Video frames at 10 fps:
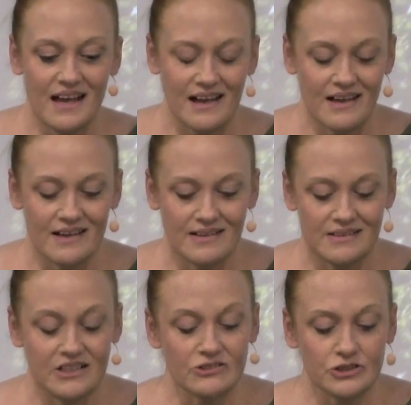
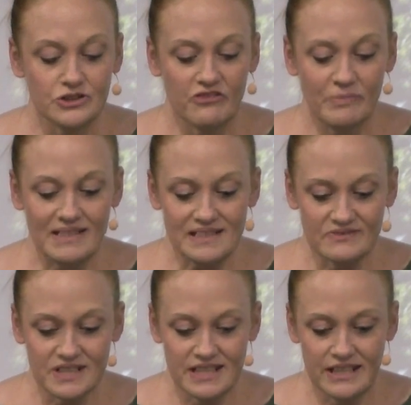and nearly drove
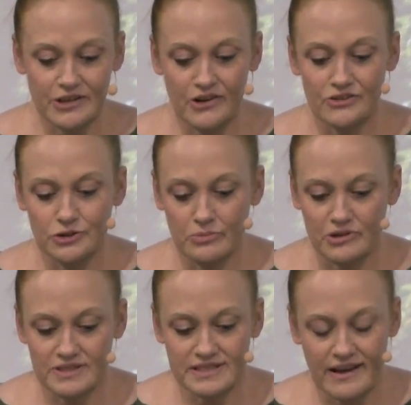myself to the ER
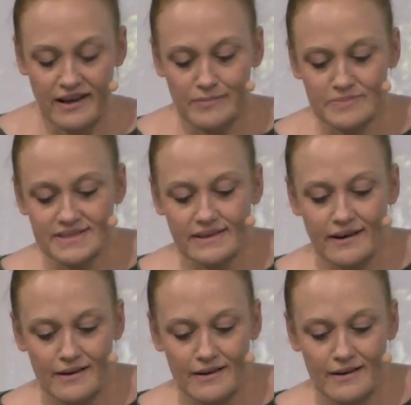numerous times.